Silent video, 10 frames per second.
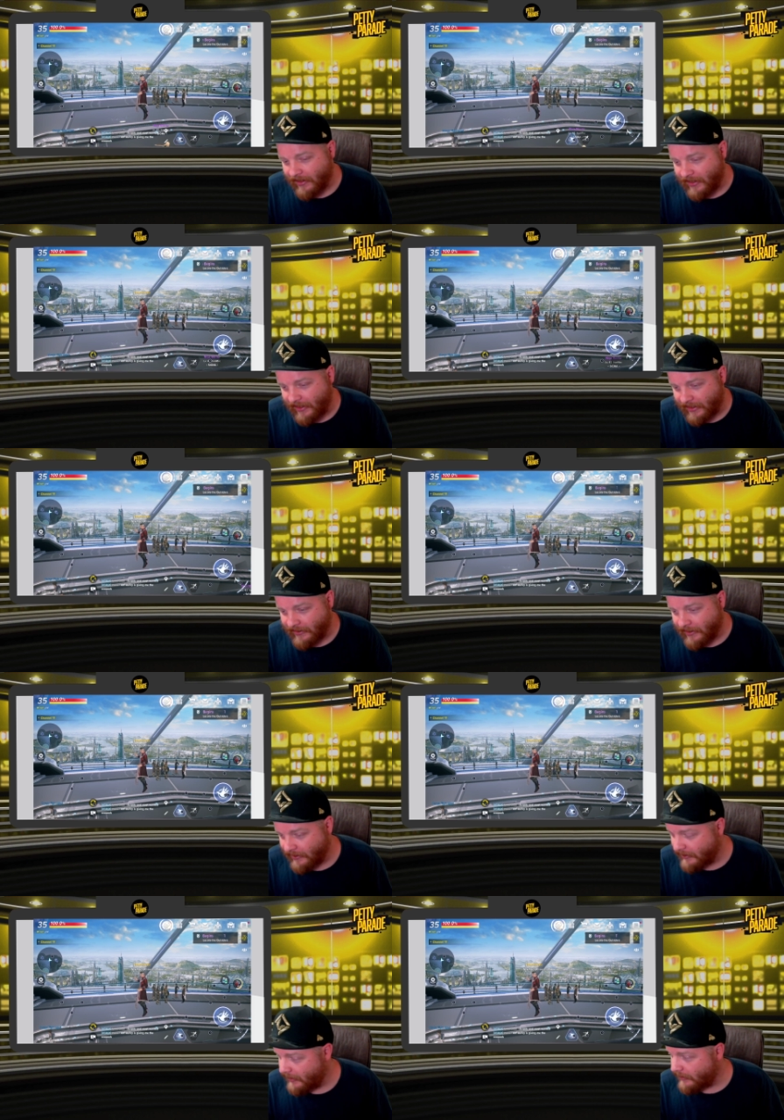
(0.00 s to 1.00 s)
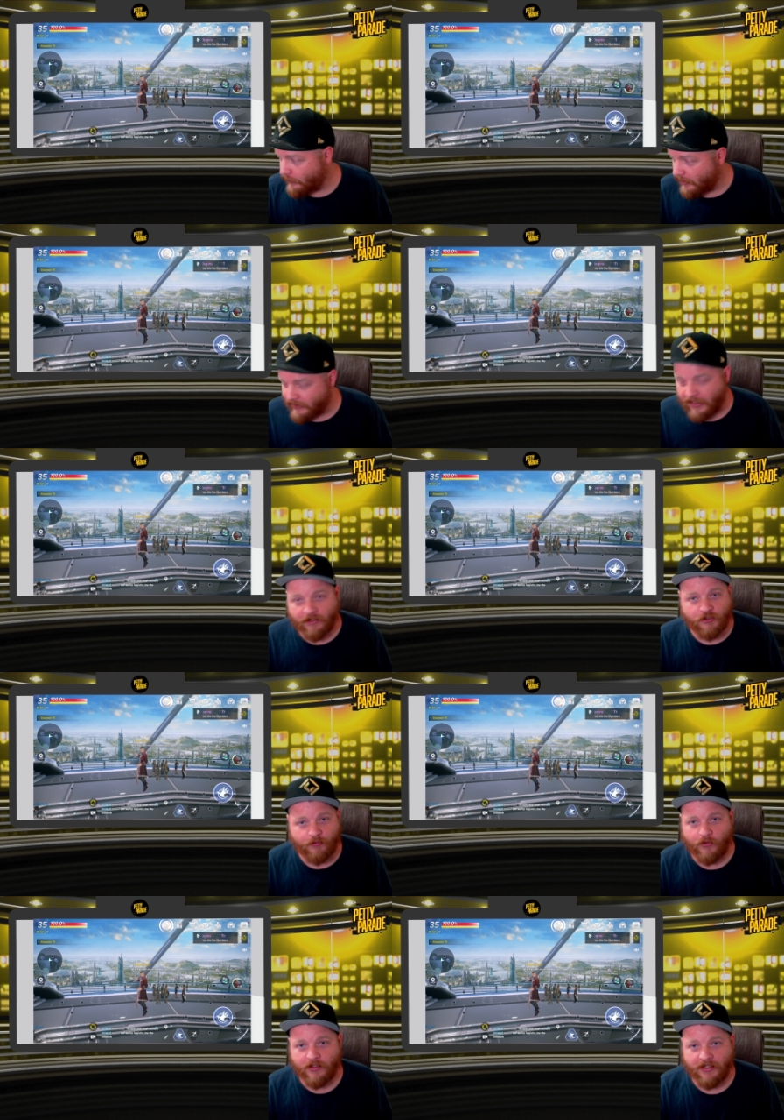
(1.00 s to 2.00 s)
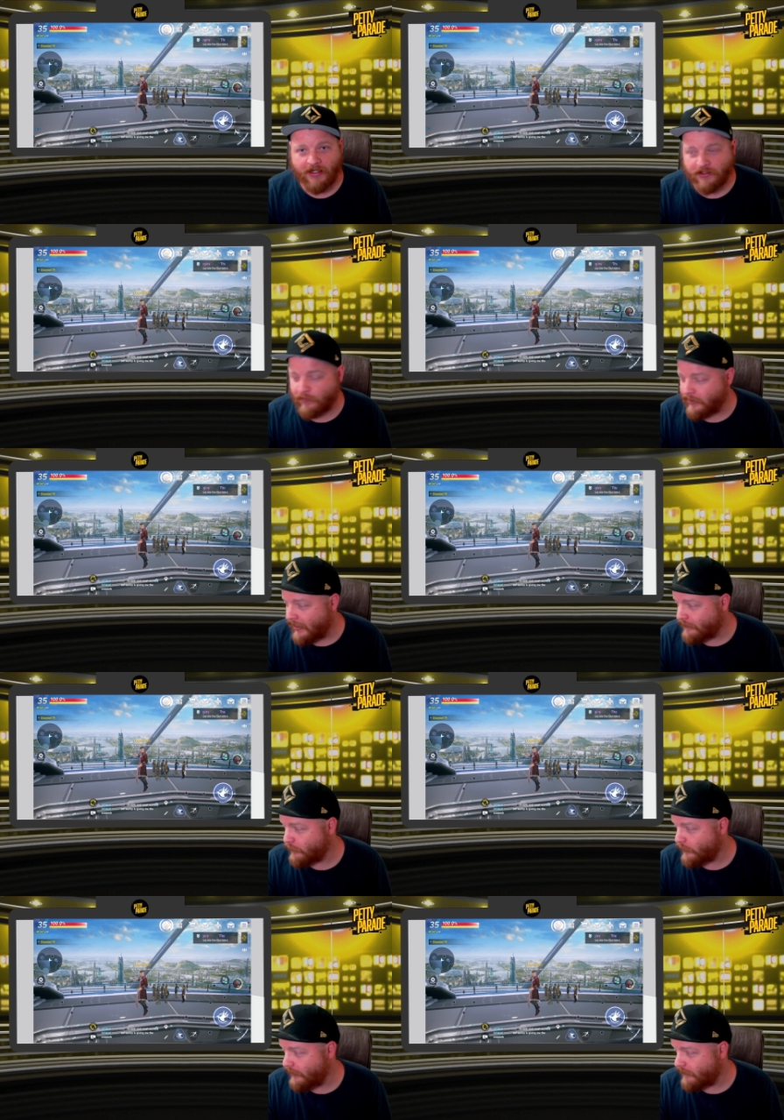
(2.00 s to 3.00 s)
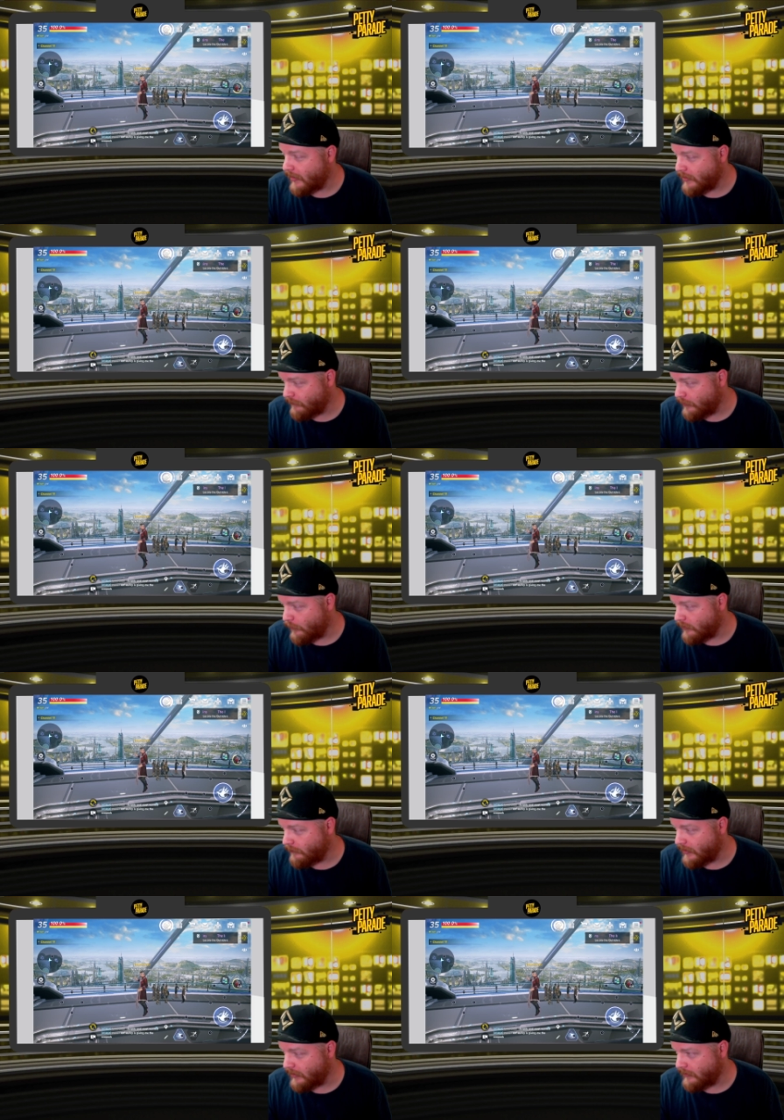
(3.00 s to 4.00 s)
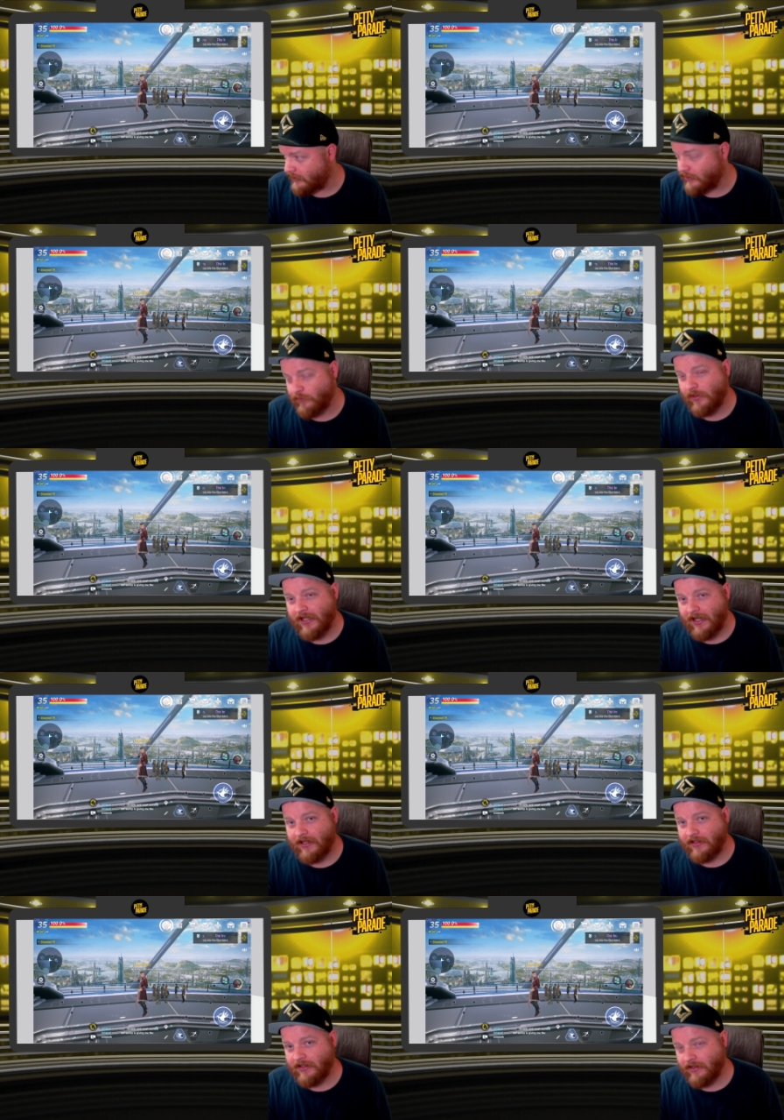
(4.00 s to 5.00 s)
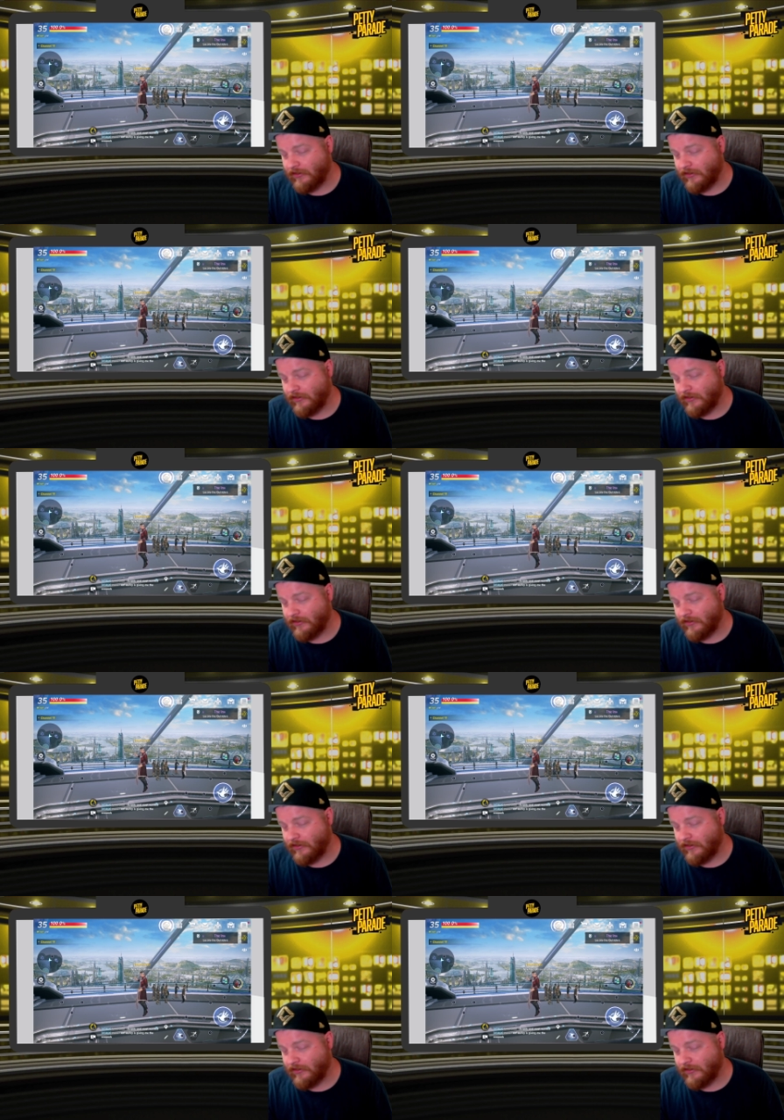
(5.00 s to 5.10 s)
And yeah, you're going to have to catch your boy in the next one after we find the record button, because we out of here.